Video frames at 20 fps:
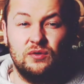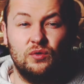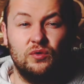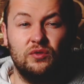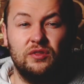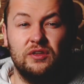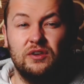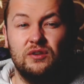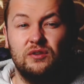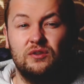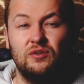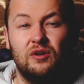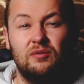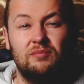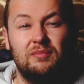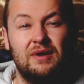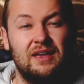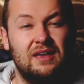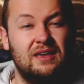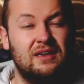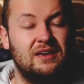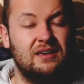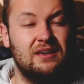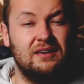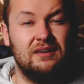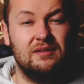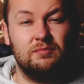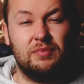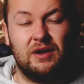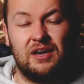or that you're not
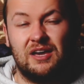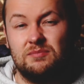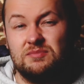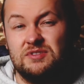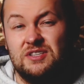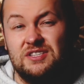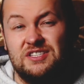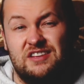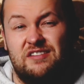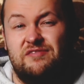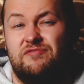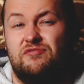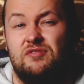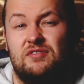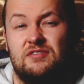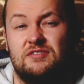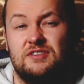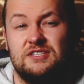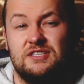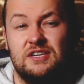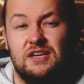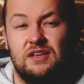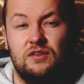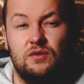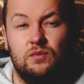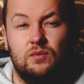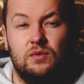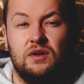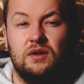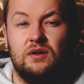making perhaps a difference in
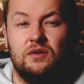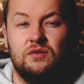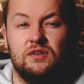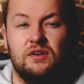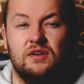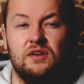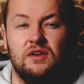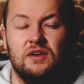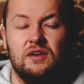the world.